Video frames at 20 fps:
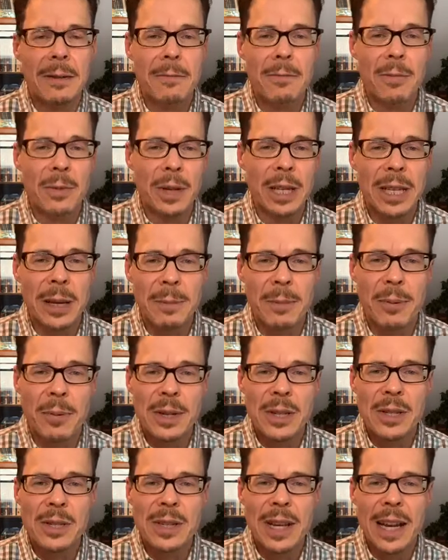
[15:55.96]
really
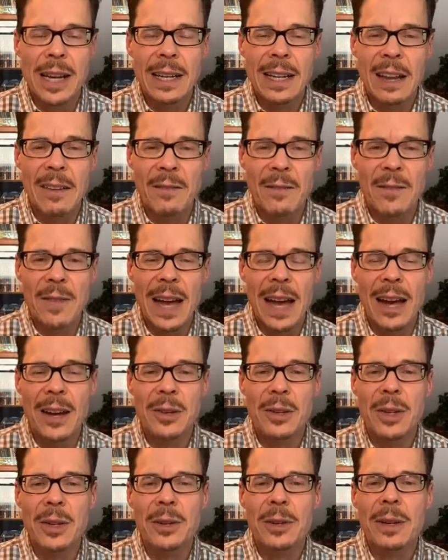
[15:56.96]
appreciate and
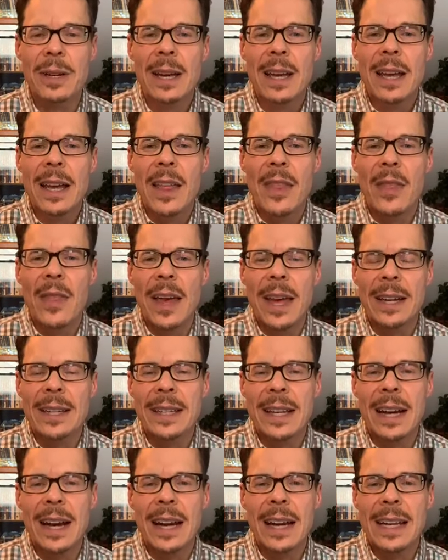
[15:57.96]
value that
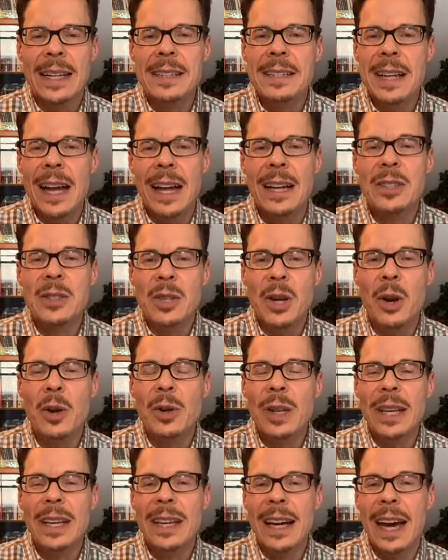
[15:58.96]
has not
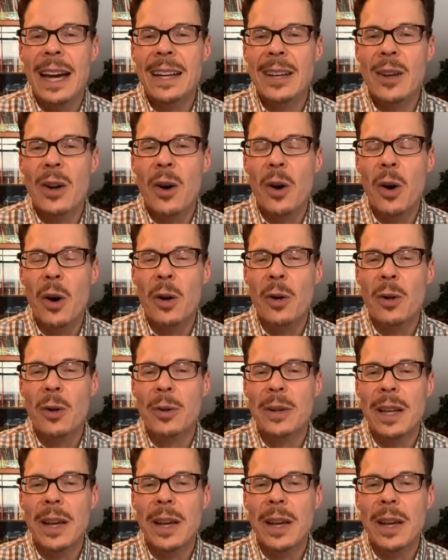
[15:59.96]
totally gotten a hold